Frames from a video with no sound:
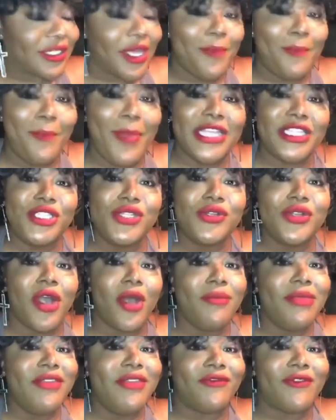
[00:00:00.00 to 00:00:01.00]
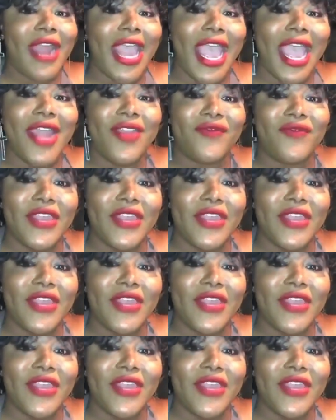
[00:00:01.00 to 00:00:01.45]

Because bitch, you going to be fried